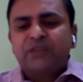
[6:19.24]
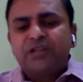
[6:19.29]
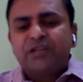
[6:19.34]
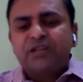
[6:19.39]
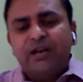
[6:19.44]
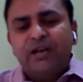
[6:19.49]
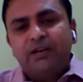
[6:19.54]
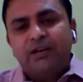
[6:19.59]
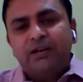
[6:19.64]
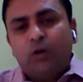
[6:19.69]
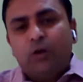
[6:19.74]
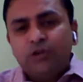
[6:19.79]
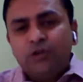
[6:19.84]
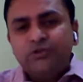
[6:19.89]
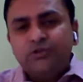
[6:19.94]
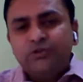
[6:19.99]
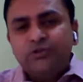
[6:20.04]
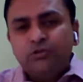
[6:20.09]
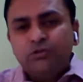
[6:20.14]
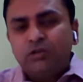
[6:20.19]
And
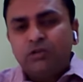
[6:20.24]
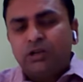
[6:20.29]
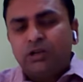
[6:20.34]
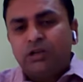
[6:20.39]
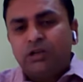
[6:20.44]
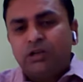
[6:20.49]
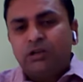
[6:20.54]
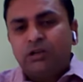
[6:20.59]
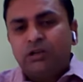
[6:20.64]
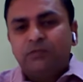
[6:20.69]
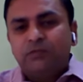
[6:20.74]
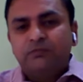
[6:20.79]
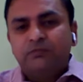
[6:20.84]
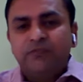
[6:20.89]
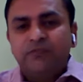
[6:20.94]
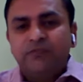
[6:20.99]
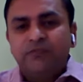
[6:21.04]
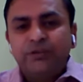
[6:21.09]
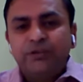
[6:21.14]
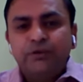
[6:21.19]
also
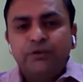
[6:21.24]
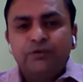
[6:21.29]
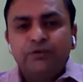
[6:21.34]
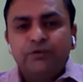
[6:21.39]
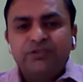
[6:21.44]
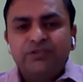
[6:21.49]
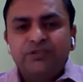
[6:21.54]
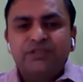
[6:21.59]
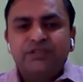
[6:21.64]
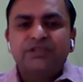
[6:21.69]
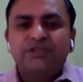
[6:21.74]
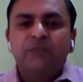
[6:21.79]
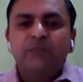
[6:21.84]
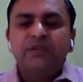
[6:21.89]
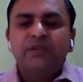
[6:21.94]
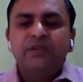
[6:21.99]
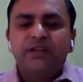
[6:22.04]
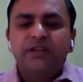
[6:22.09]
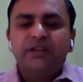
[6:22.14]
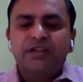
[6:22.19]
we introduce
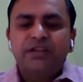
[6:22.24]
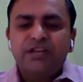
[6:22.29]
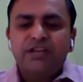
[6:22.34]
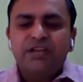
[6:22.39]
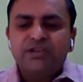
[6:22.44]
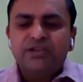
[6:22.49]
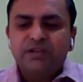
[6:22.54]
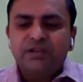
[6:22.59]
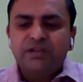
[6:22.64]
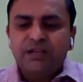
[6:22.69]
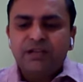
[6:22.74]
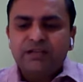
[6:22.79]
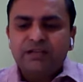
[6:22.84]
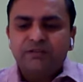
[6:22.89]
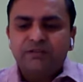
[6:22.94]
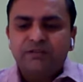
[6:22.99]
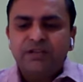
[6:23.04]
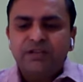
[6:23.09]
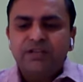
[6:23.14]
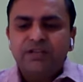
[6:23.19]
some recreational
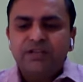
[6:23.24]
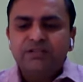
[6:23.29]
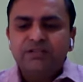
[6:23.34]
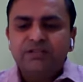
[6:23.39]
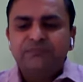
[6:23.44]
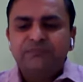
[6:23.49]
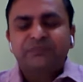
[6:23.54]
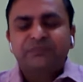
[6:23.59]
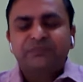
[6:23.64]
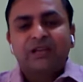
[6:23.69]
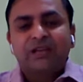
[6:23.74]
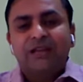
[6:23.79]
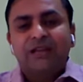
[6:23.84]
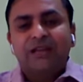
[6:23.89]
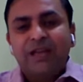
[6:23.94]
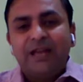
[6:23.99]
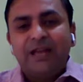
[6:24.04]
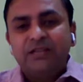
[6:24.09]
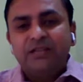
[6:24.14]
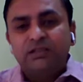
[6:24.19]
activities
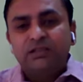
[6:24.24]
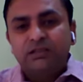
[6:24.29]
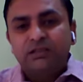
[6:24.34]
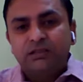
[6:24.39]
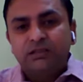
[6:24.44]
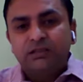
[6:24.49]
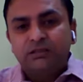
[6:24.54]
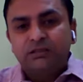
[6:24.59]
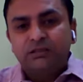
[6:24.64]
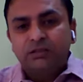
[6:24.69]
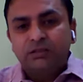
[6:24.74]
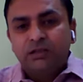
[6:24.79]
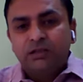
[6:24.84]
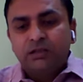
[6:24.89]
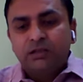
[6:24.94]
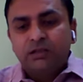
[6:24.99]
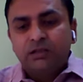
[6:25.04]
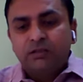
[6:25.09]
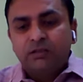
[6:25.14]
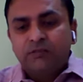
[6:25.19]
like
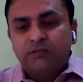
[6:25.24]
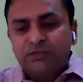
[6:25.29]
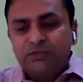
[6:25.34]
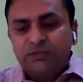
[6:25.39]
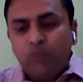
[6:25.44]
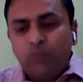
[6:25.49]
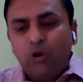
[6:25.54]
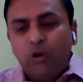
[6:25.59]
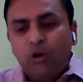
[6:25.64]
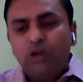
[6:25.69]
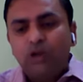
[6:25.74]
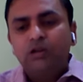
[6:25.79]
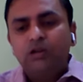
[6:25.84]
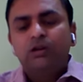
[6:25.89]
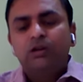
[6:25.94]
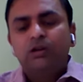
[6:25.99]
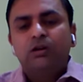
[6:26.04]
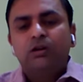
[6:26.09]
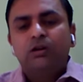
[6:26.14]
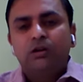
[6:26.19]
with
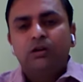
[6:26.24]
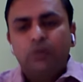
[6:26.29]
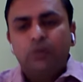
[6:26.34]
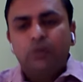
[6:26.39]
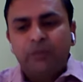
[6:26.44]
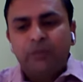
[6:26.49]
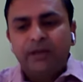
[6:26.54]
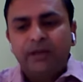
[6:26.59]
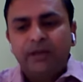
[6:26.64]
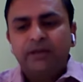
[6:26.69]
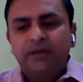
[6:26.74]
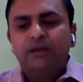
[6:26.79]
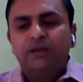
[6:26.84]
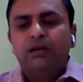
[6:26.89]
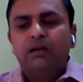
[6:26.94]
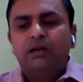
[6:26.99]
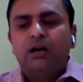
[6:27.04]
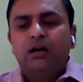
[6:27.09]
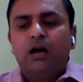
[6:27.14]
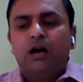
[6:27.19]
ball, hooping,
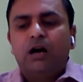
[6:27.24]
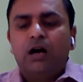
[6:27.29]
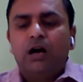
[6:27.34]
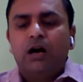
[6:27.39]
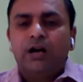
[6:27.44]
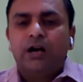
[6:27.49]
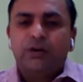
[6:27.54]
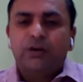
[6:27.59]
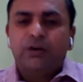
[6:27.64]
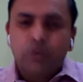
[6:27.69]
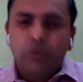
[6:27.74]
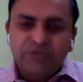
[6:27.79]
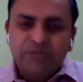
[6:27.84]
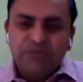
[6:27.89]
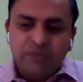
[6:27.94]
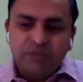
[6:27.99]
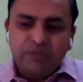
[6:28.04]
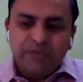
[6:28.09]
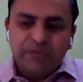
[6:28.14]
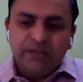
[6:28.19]
rope
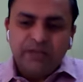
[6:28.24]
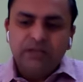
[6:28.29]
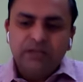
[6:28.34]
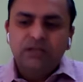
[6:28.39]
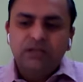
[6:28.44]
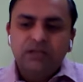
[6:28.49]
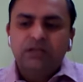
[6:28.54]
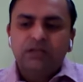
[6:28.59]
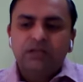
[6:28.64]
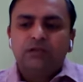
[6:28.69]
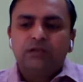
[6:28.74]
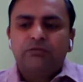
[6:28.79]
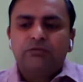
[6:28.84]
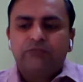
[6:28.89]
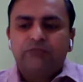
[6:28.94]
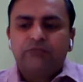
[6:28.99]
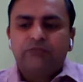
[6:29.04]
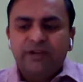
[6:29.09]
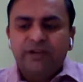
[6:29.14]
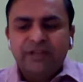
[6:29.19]
jumping,
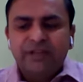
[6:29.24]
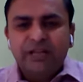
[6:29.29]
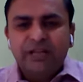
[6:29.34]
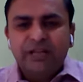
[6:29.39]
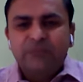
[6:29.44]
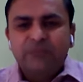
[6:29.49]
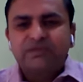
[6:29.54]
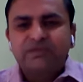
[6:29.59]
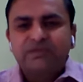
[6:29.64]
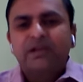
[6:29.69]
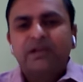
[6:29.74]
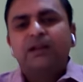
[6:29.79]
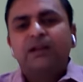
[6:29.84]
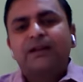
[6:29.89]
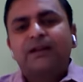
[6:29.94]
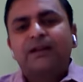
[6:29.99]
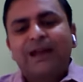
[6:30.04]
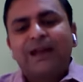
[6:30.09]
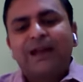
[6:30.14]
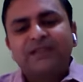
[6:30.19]
fun games,
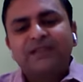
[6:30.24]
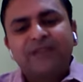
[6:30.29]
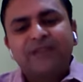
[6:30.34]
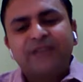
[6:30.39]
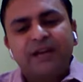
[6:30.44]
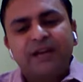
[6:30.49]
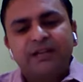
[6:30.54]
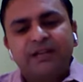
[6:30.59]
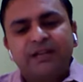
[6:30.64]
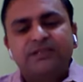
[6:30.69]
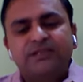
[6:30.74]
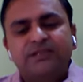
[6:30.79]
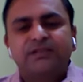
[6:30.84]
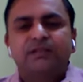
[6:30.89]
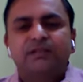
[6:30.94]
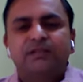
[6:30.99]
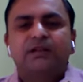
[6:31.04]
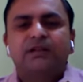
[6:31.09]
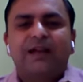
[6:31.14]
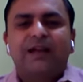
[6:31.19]
calisthenics,
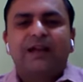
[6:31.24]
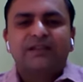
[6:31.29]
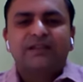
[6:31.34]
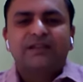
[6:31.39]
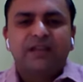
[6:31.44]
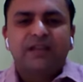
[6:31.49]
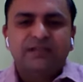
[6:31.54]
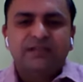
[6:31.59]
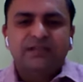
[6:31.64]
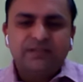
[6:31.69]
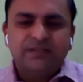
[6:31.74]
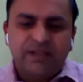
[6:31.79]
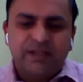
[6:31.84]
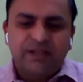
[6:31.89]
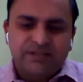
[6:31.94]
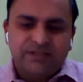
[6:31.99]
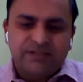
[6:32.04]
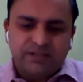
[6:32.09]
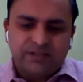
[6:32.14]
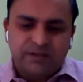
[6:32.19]
exercises,
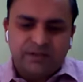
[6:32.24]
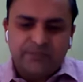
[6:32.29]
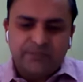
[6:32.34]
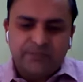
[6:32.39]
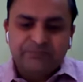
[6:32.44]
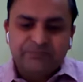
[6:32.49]
etc.